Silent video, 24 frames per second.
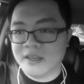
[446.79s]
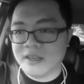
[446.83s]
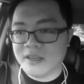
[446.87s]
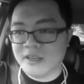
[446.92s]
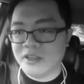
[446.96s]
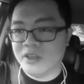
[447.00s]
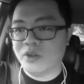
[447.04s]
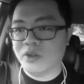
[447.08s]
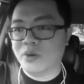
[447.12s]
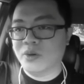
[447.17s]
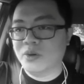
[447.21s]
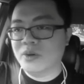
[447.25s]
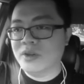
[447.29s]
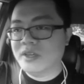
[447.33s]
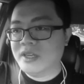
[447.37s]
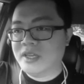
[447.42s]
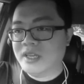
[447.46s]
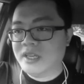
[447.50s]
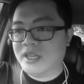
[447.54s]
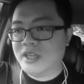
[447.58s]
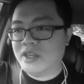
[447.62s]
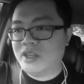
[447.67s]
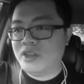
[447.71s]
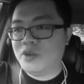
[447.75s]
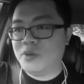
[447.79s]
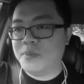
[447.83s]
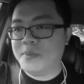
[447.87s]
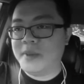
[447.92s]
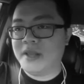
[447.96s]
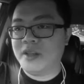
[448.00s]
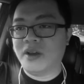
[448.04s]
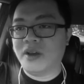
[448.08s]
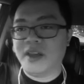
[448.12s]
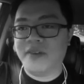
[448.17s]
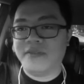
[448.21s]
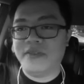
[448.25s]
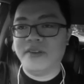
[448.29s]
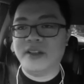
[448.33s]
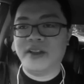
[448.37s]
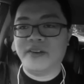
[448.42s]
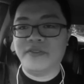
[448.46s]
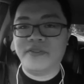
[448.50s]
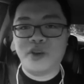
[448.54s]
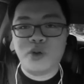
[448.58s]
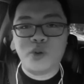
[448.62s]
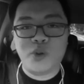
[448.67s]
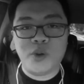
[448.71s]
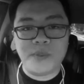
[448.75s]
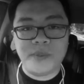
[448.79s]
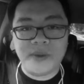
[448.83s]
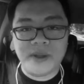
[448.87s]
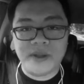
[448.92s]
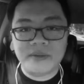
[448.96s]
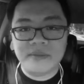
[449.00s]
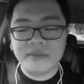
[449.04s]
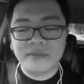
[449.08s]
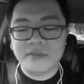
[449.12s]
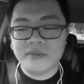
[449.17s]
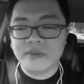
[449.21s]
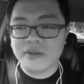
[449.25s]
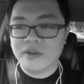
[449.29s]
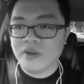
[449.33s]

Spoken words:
You know, you may not have enough equipment.